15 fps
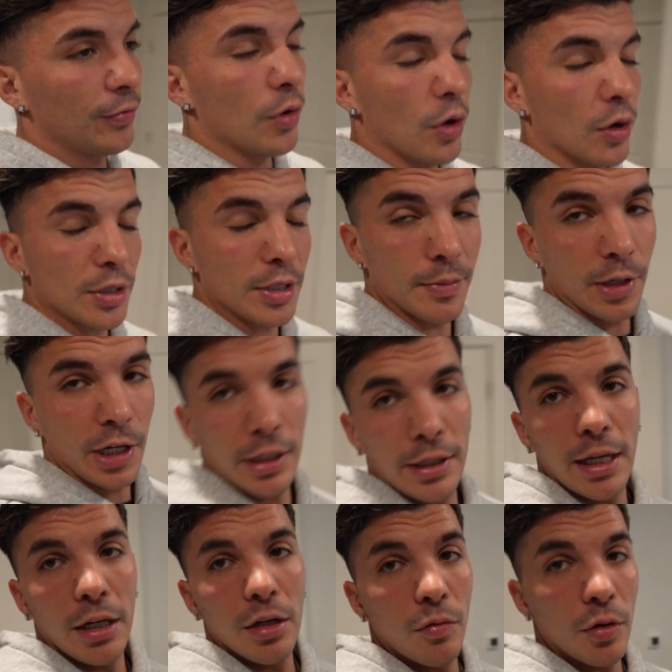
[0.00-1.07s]
course, I'm gonna
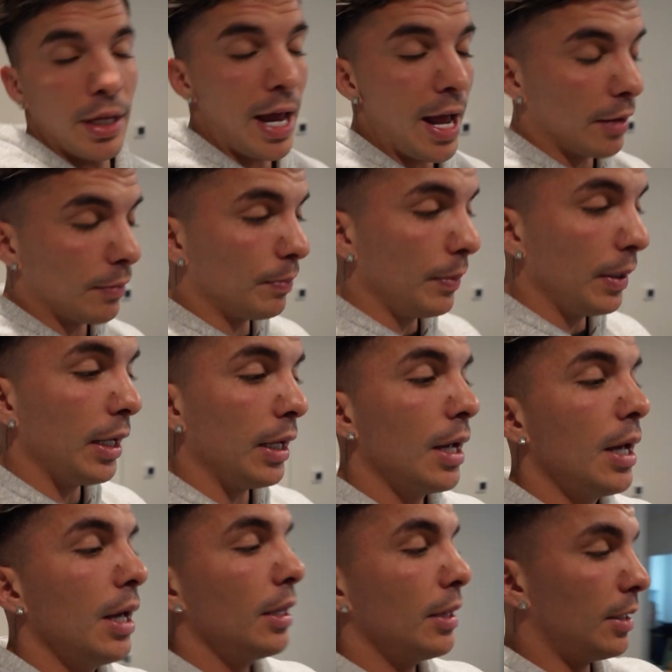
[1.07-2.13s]
tell you what helped me
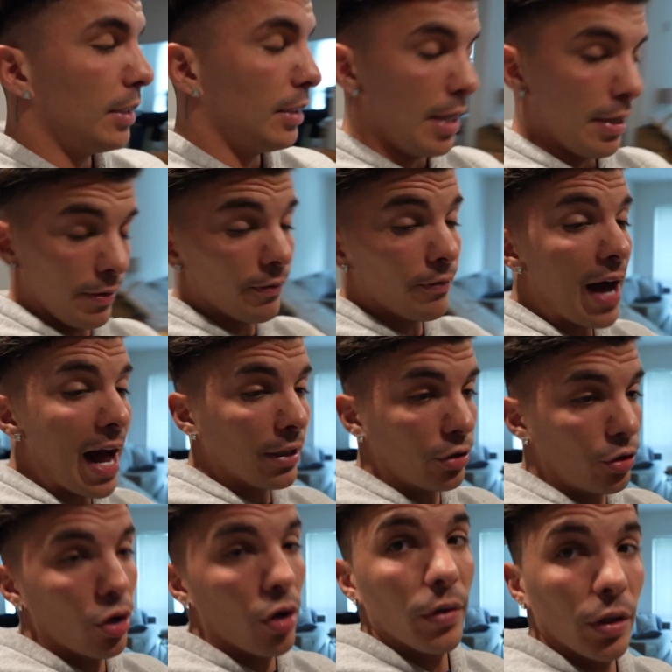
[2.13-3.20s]
while
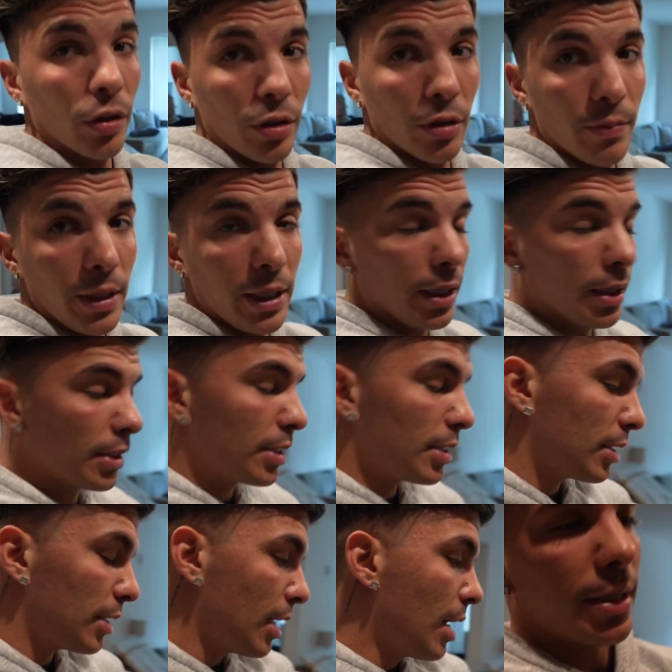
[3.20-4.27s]
showing you the
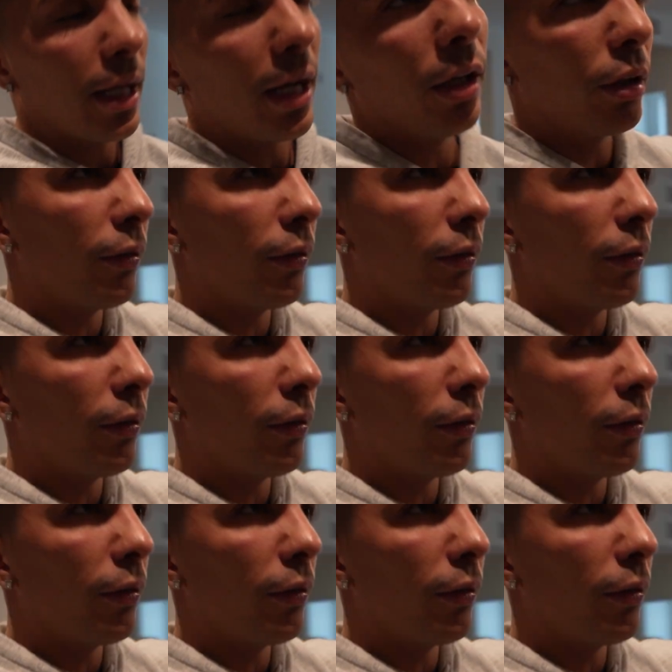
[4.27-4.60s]
meals. It's a lot